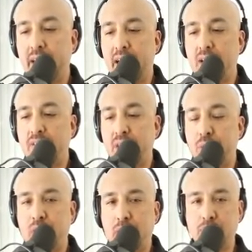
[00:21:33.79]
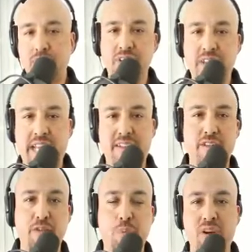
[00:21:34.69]
how they were able to get to
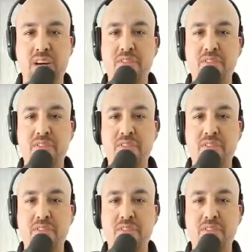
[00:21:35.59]
this point,